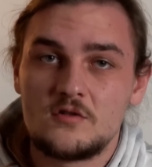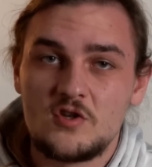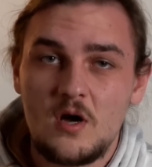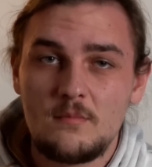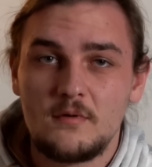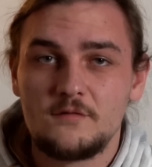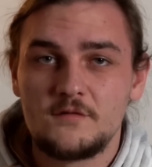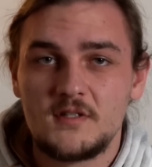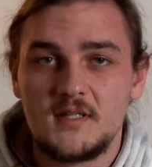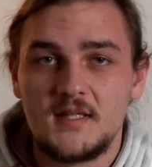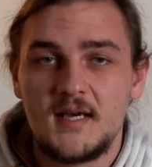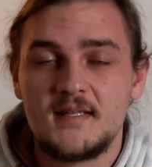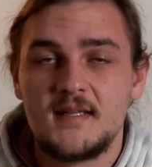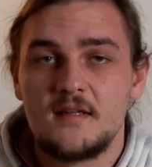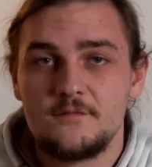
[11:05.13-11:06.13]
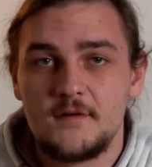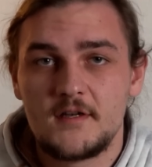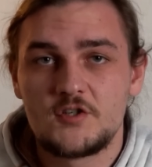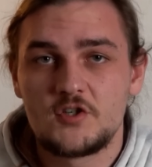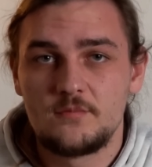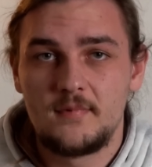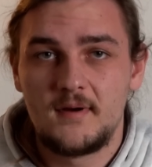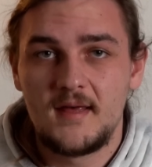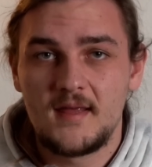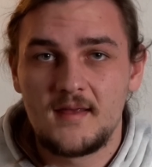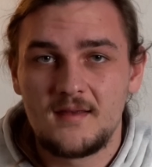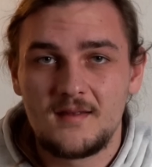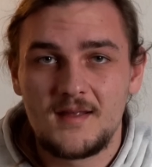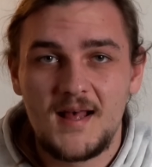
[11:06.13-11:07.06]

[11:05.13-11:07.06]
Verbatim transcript: top of the line adventure bike